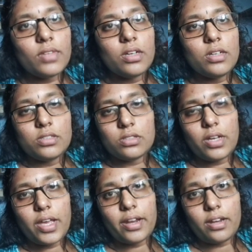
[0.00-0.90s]
So
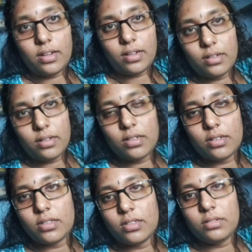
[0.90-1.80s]
and
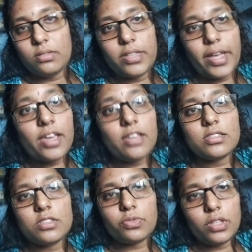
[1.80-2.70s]

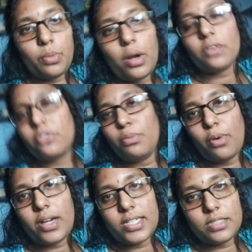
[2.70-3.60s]
thanks for the wonderful
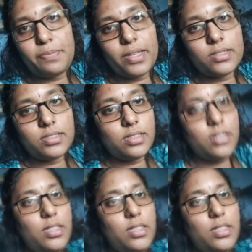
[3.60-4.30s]
participants in the